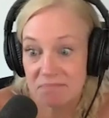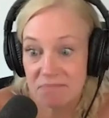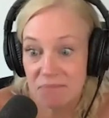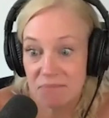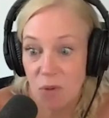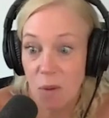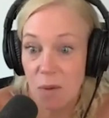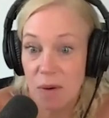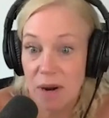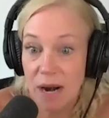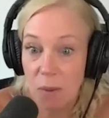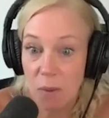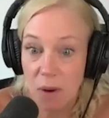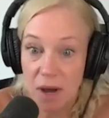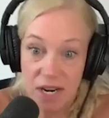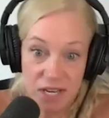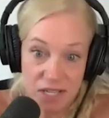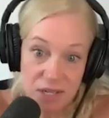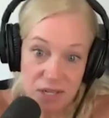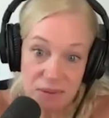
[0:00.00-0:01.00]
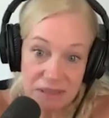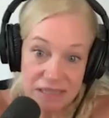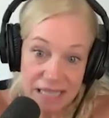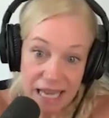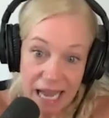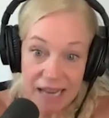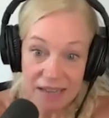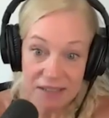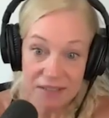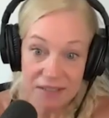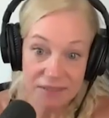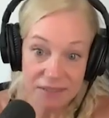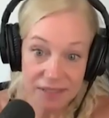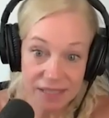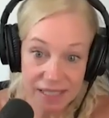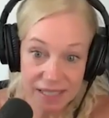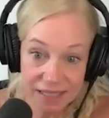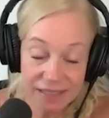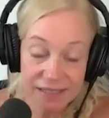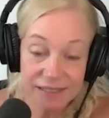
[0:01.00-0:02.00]
what would I want to do with that,
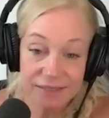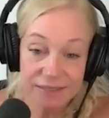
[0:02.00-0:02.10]
right?